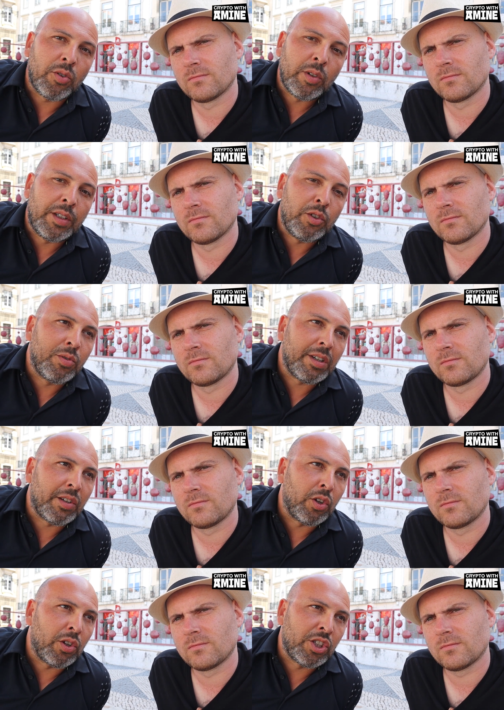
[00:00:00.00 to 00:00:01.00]
Speaker 1: all the new
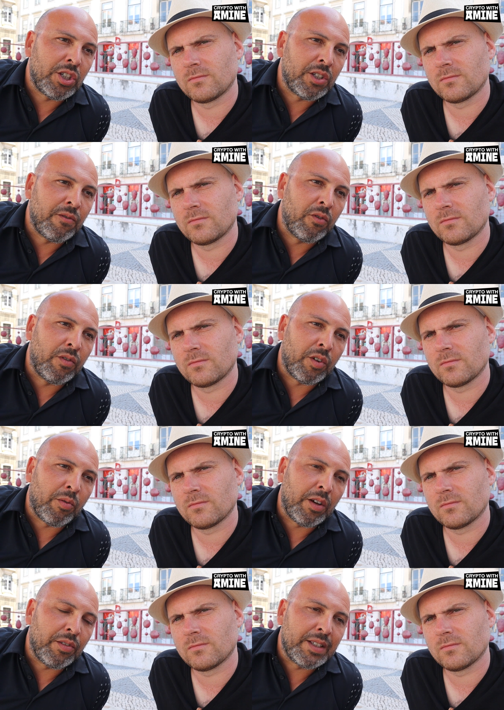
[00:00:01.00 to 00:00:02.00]
technology is evolving
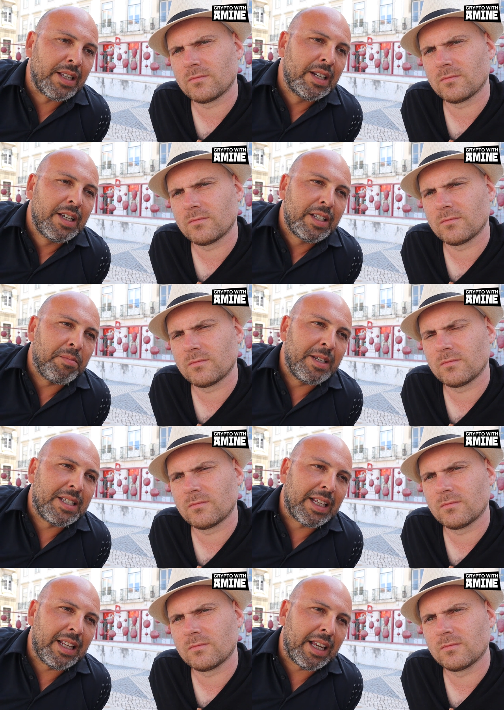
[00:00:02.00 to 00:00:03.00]
around this. It's
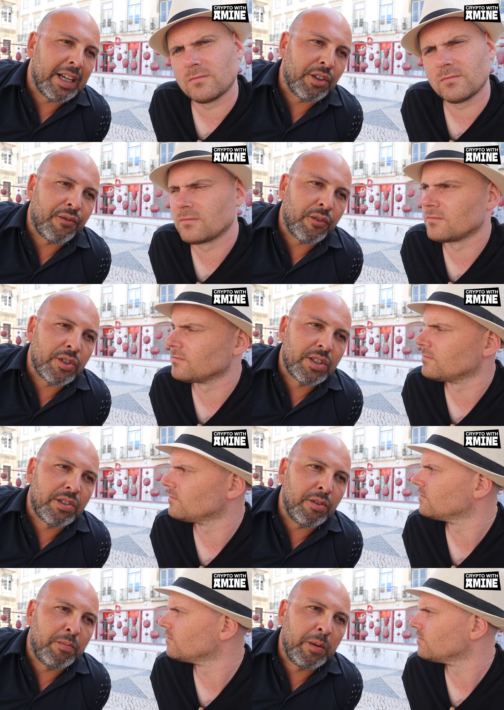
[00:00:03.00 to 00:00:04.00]
basically like the first
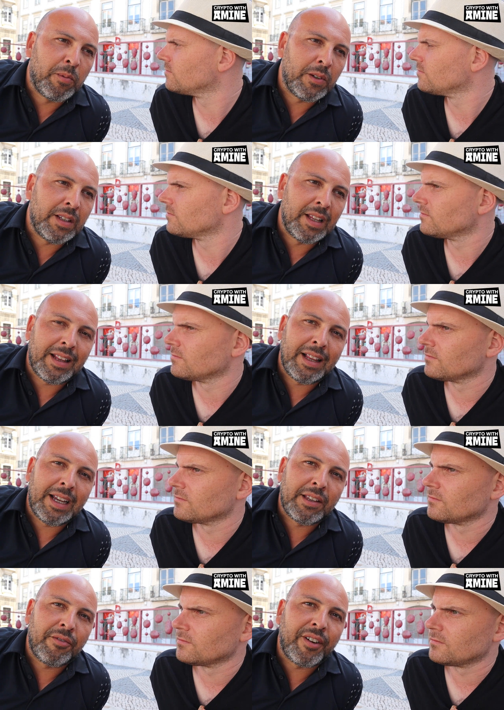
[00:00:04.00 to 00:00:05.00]
uh, people did not
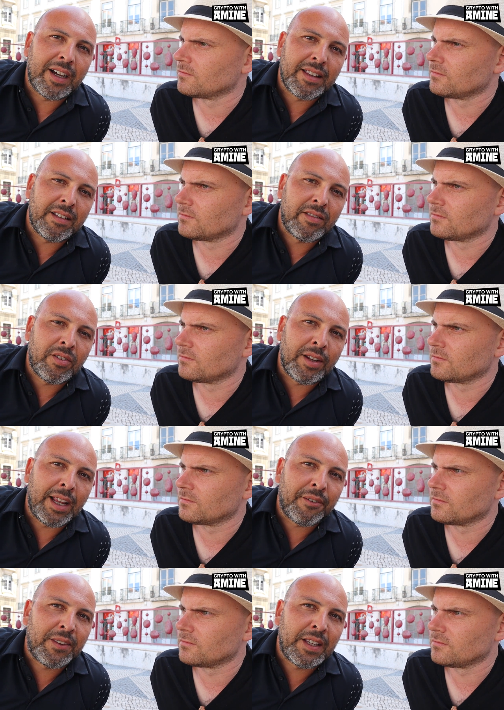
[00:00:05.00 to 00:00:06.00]
like the fact that a
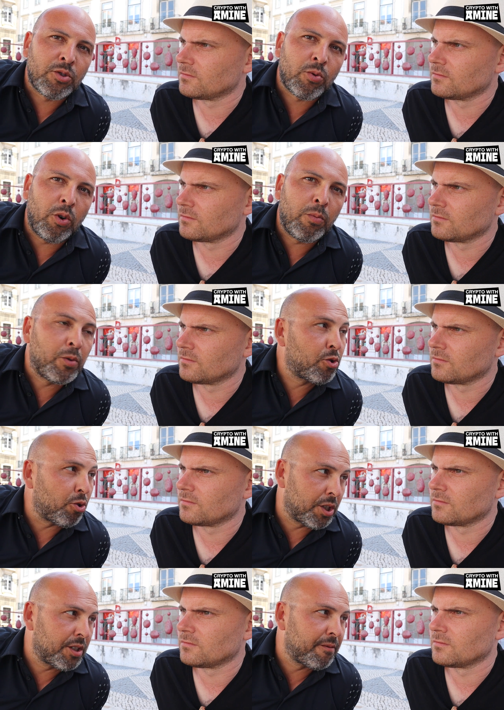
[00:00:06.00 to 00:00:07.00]
lot of things were open
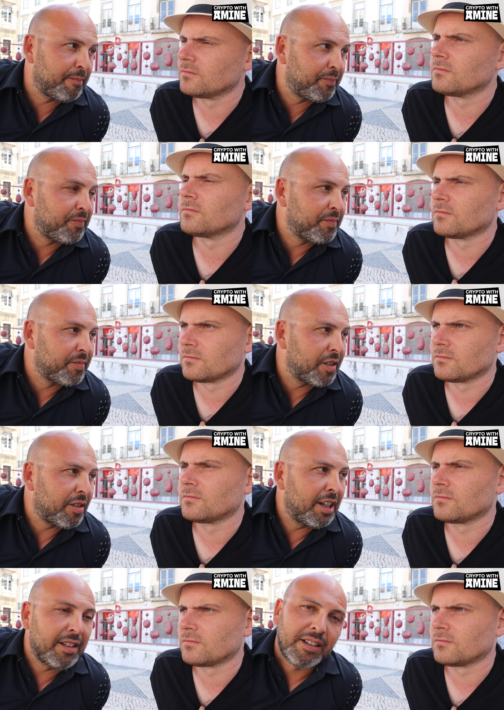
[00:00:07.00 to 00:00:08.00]
source,
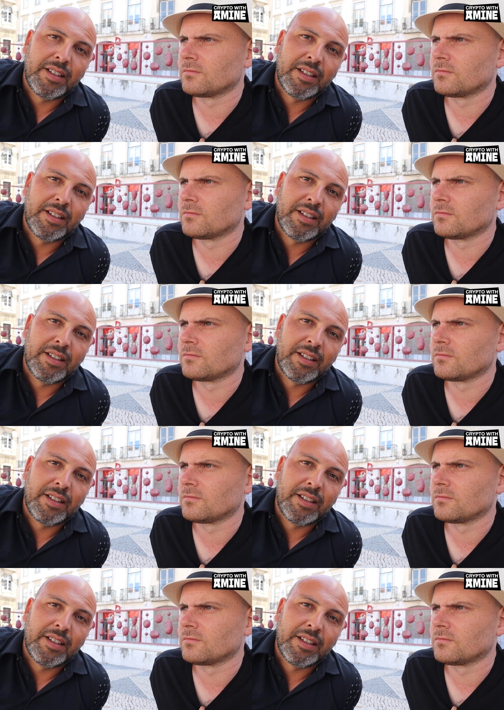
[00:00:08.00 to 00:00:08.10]
right?